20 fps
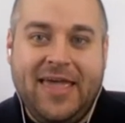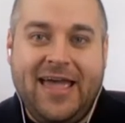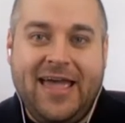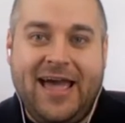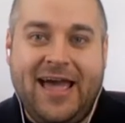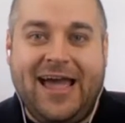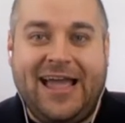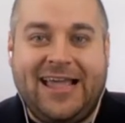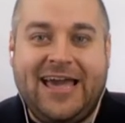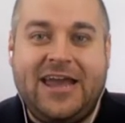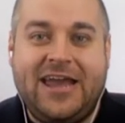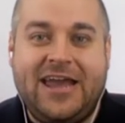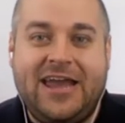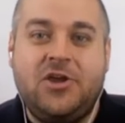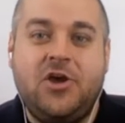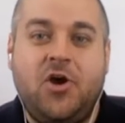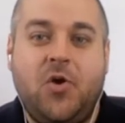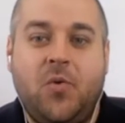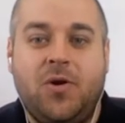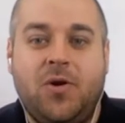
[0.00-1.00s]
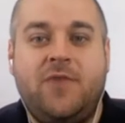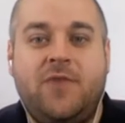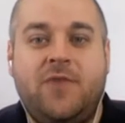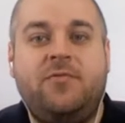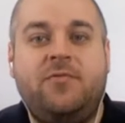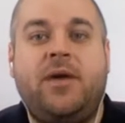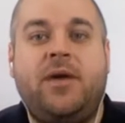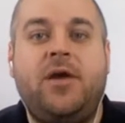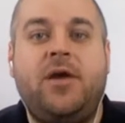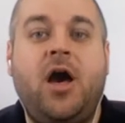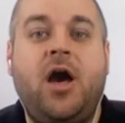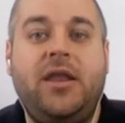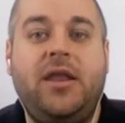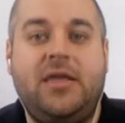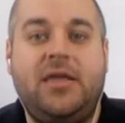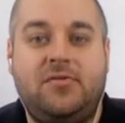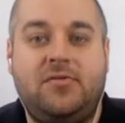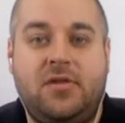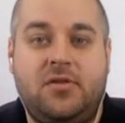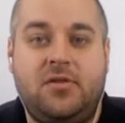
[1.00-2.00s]
I got to go wherever my
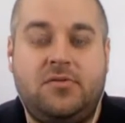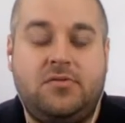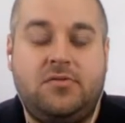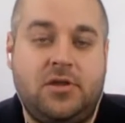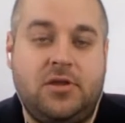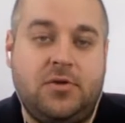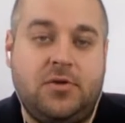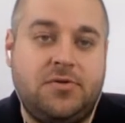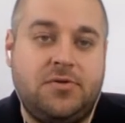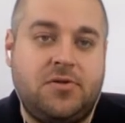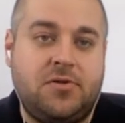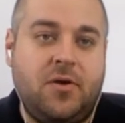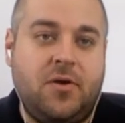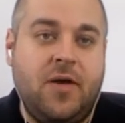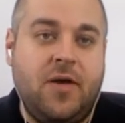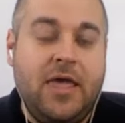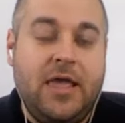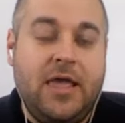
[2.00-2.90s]
audience is, so,